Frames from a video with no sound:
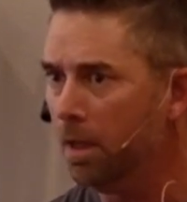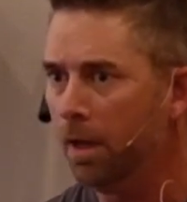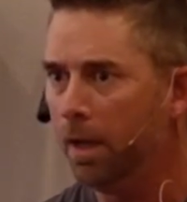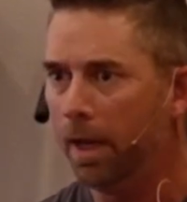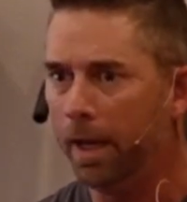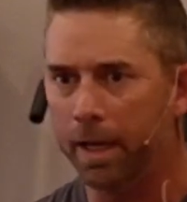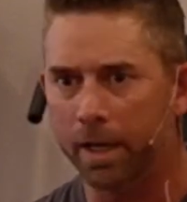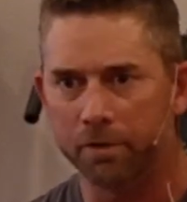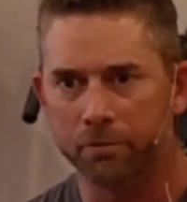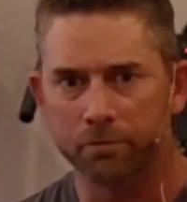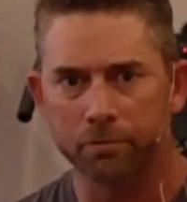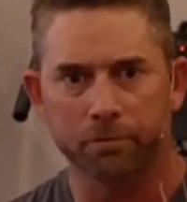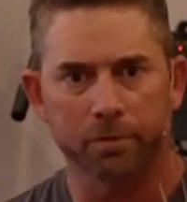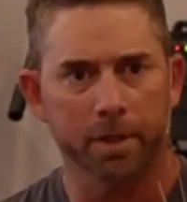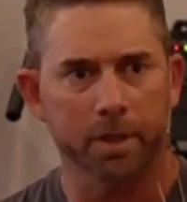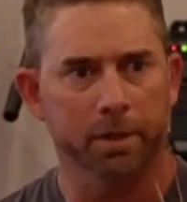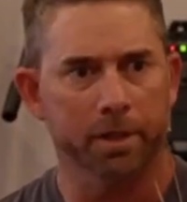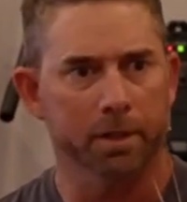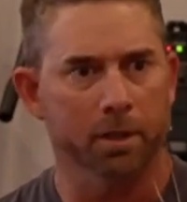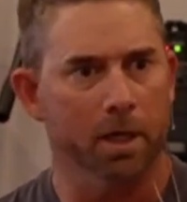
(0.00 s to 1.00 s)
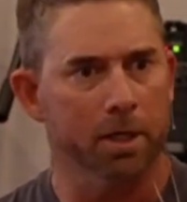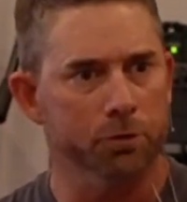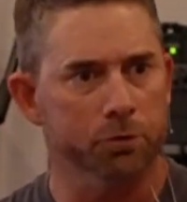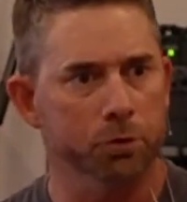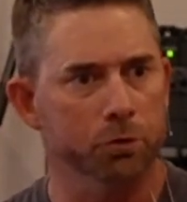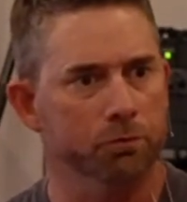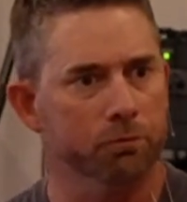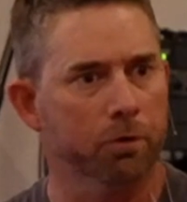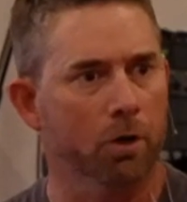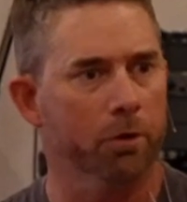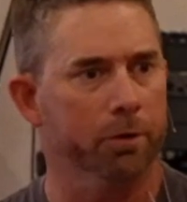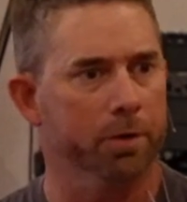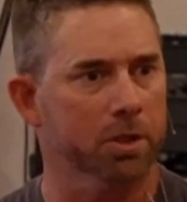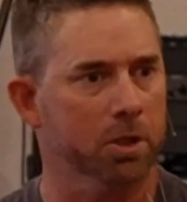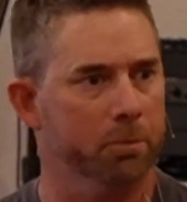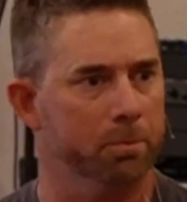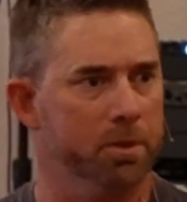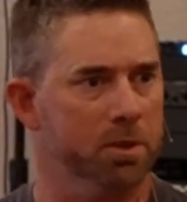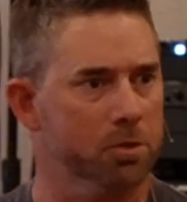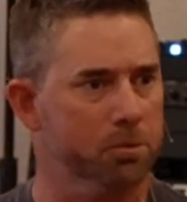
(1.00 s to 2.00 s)
And very not too far
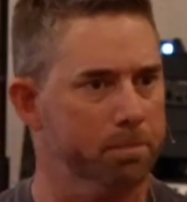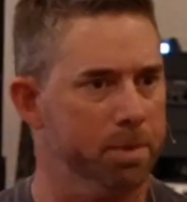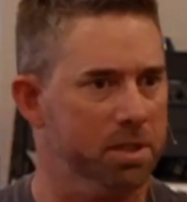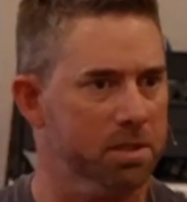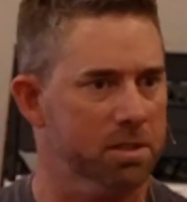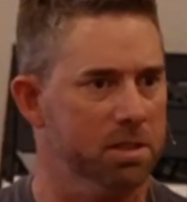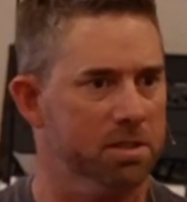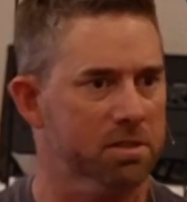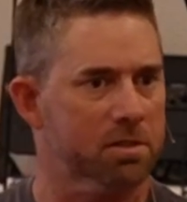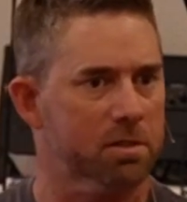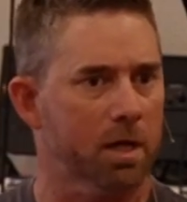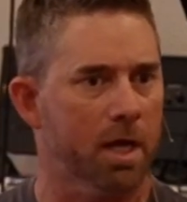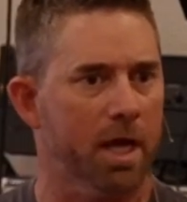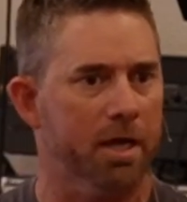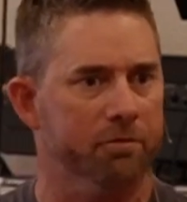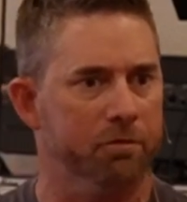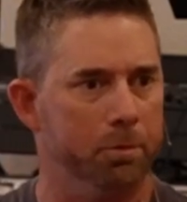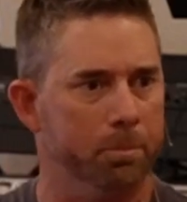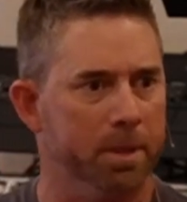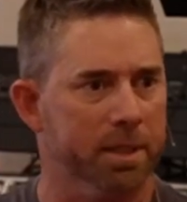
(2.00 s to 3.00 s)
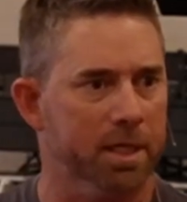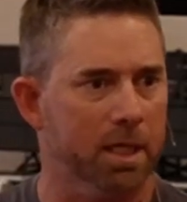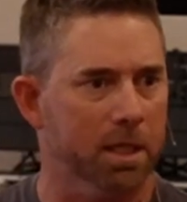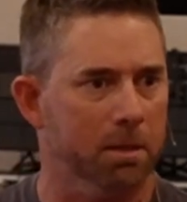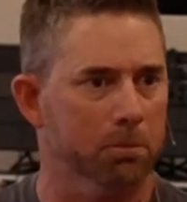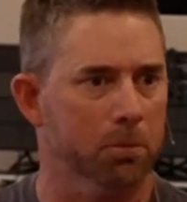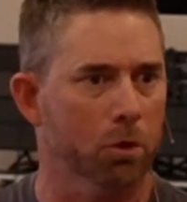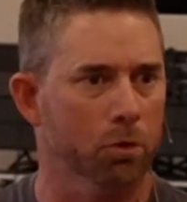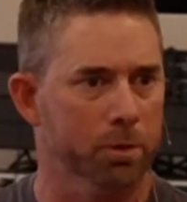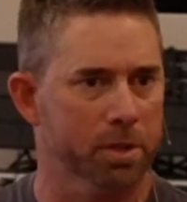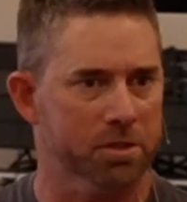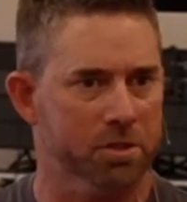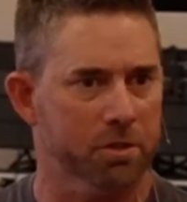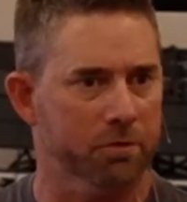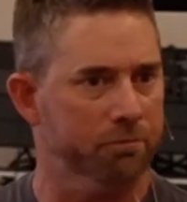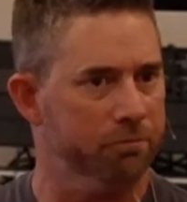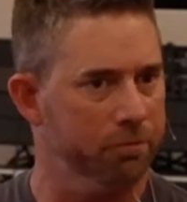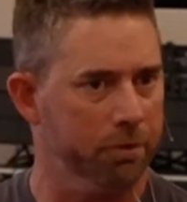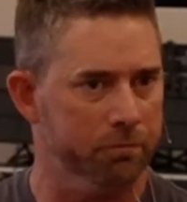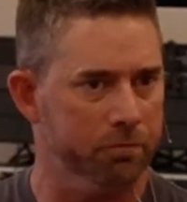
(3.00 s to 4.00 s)
into his business life, he became known as a
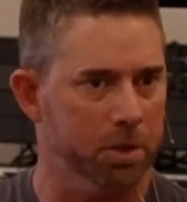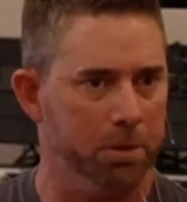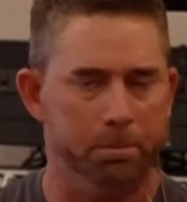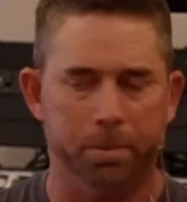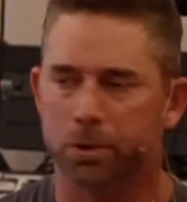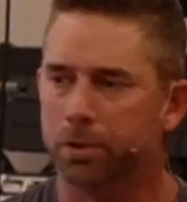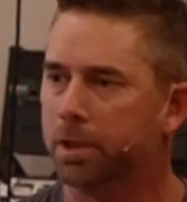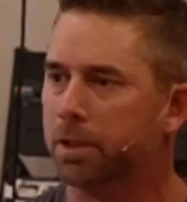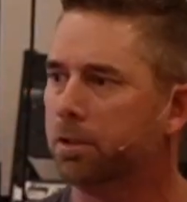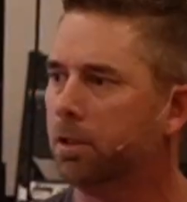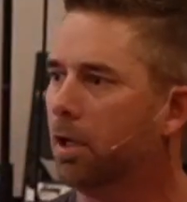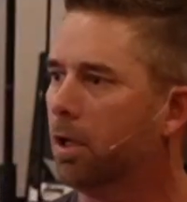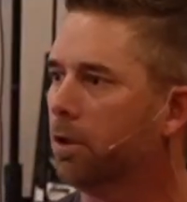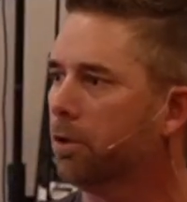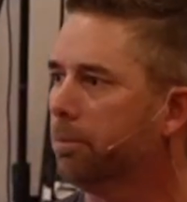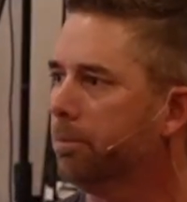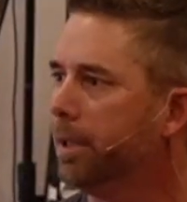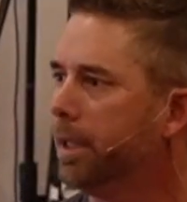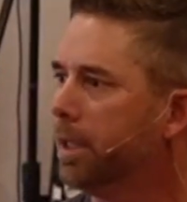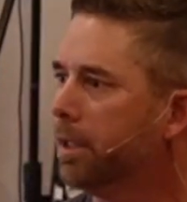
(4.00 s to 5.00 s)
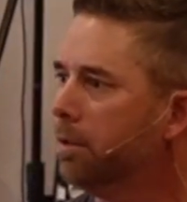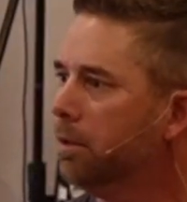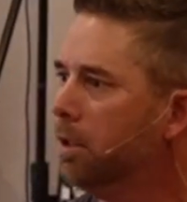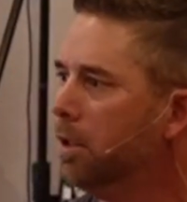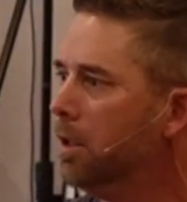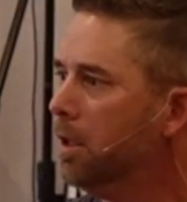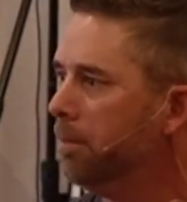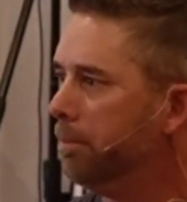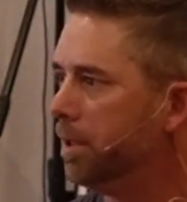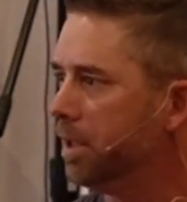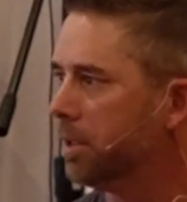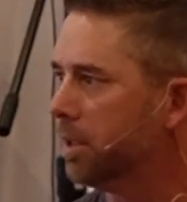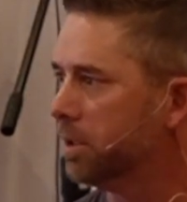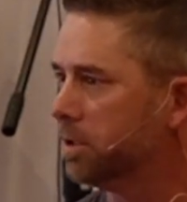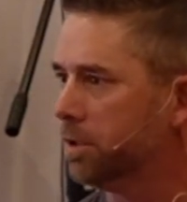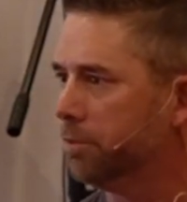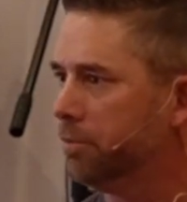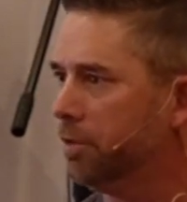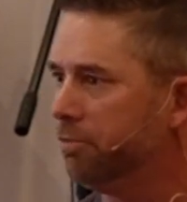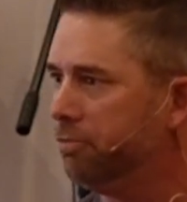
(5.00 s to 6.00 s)
$50 billion man because
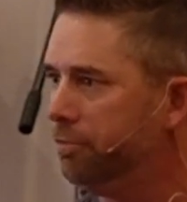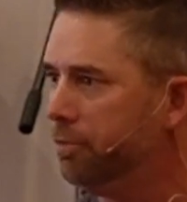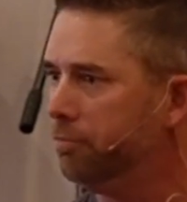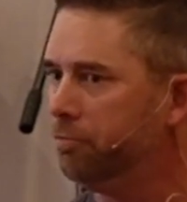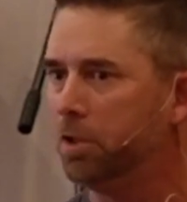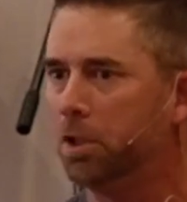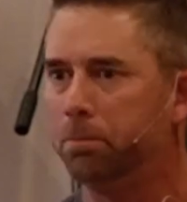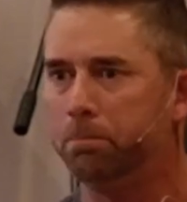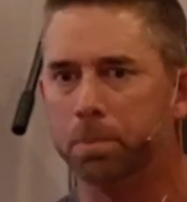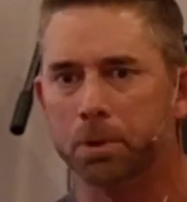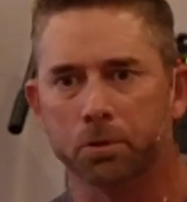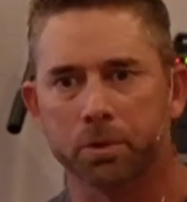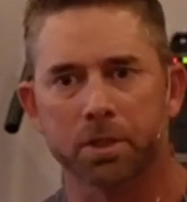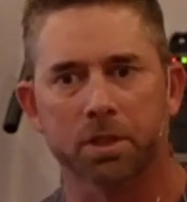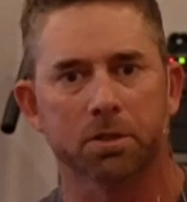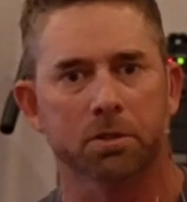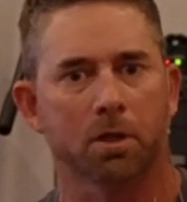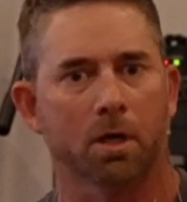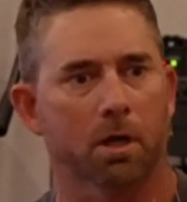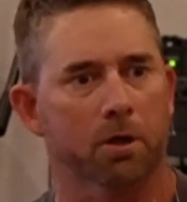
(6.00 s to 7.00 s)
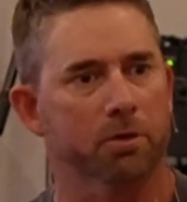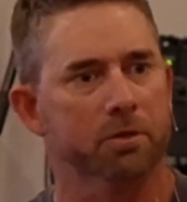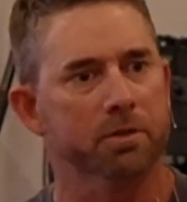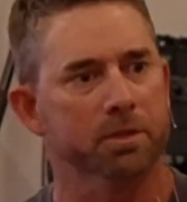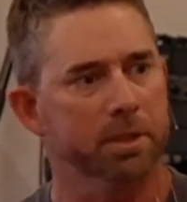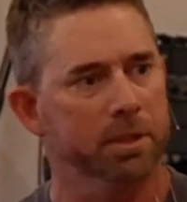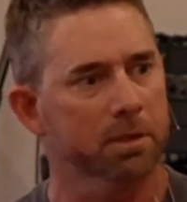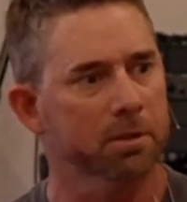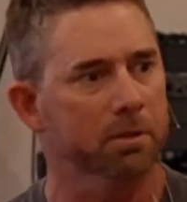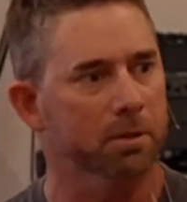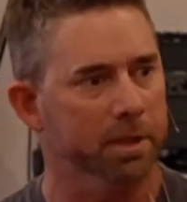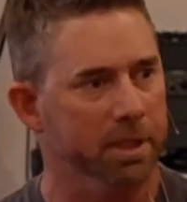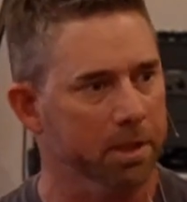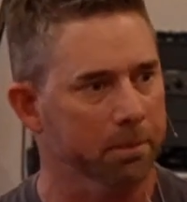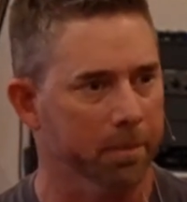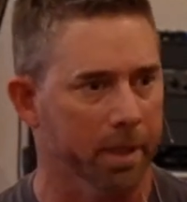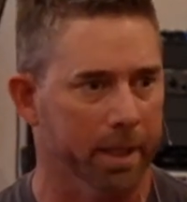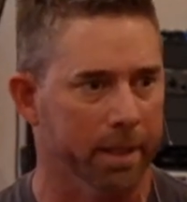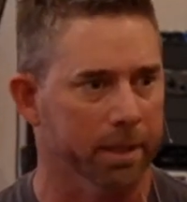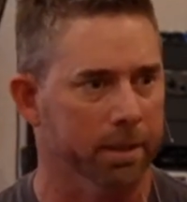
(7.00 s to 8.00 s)
of a $50 billion deal he
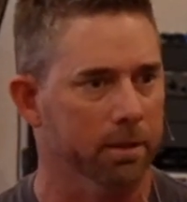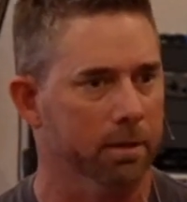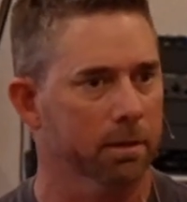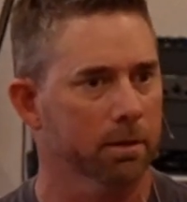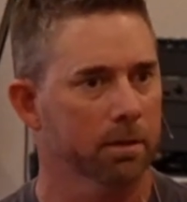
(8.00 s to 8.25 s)
made.